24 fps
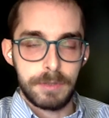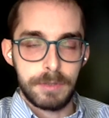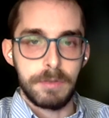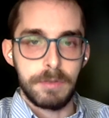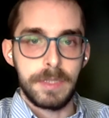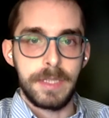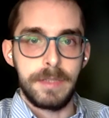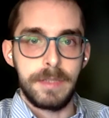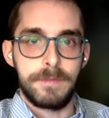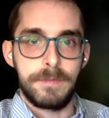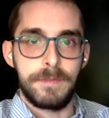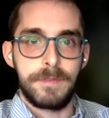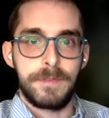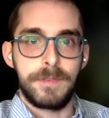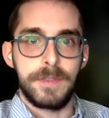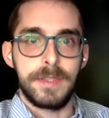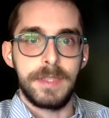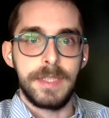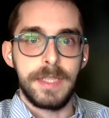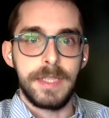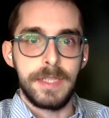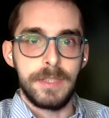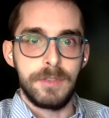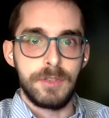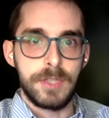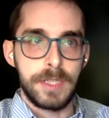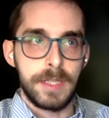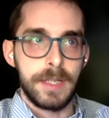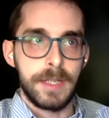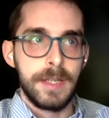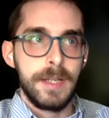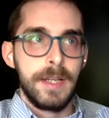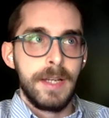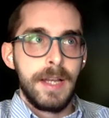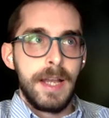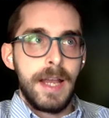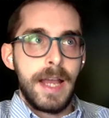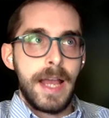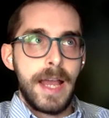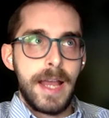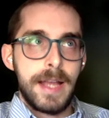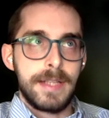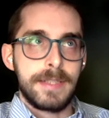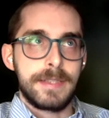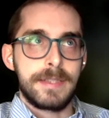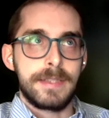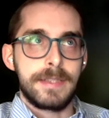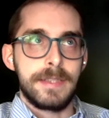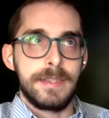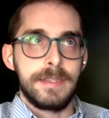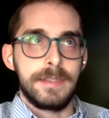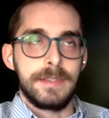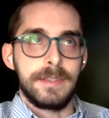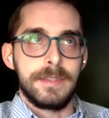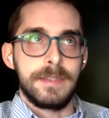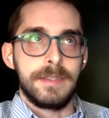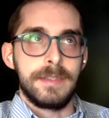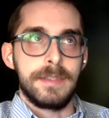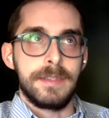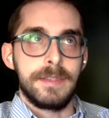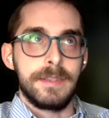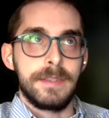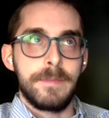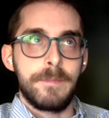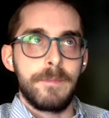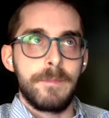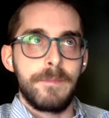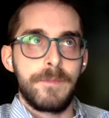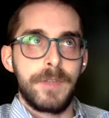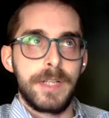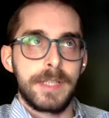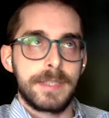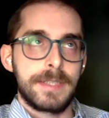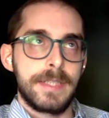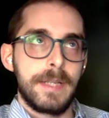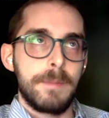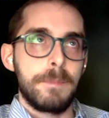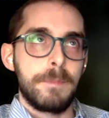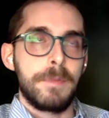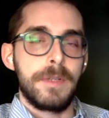So, if EEG has, for example,